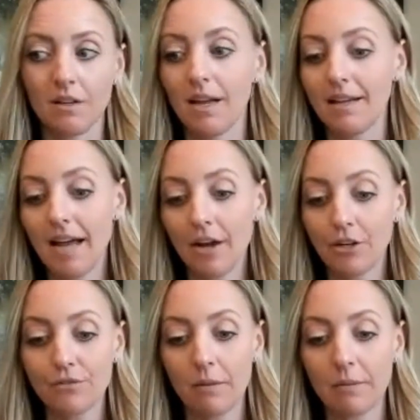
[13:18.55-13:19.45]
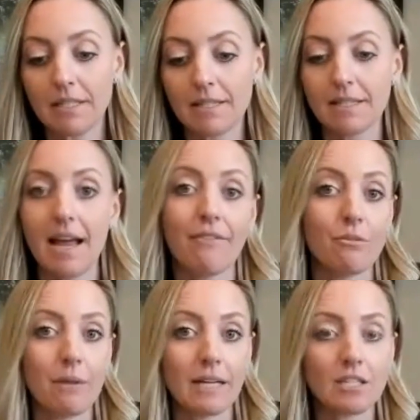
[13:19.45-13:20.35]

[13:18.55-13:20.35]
And now your family doesn't have the money